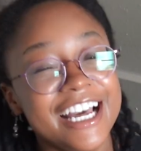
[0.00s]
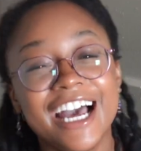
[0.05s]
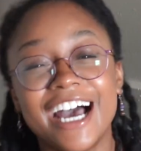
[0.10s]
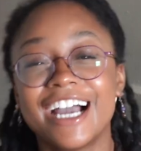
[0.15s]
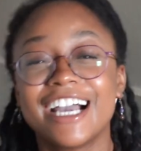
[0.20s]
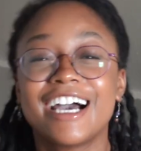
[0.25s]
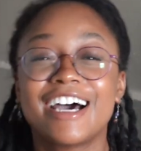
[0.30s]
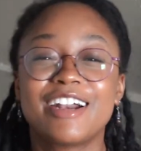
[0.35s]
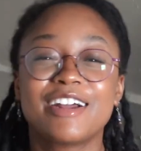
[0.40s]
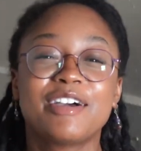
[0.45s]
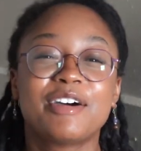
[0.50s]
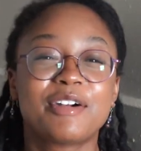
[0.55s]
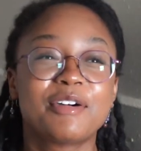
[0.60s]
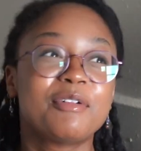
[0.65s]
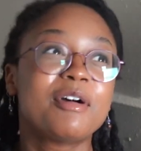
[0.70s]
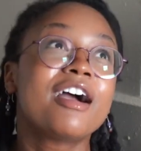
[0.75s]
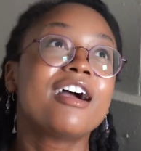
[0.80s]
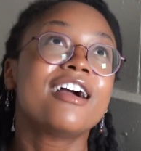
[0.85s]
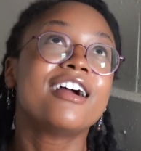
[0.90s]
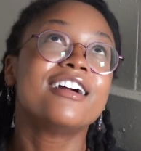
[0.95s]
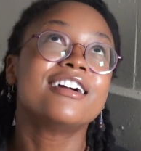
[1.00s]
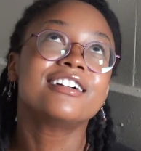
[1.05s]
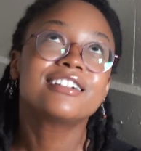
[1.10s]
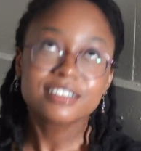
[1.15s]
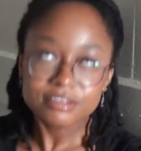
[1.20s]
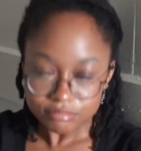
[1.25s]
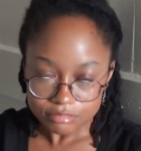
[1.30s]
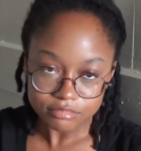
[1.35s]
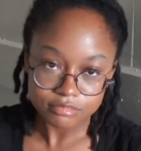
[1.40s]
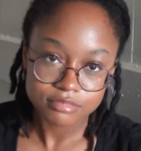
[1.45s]
I gotta go to work.
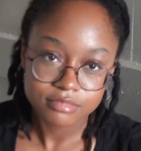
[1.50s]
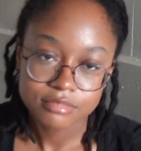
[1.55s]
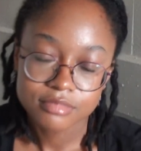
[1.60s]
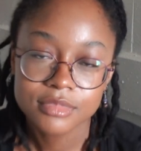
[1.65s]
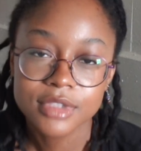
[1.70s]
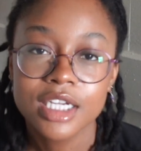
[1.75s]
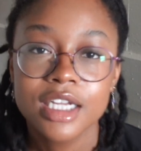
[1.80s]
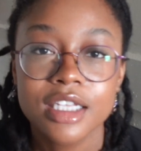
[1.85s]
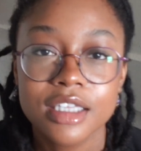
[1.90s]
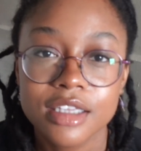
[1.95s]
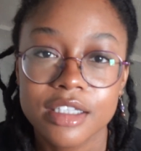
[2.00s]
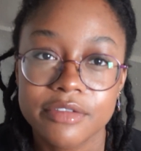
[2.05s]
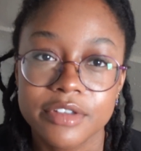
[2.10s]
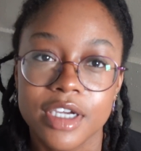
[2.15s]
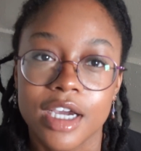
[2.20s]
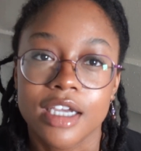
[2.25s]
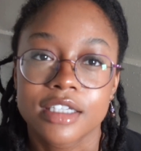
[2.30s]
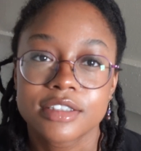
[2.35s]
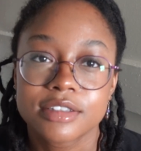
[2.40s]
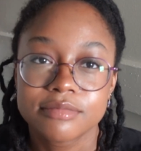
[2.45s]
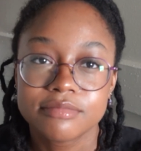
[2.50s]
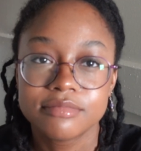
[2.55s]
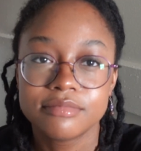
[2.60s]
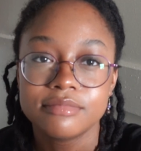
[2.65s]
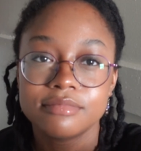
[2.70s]
Love you guys.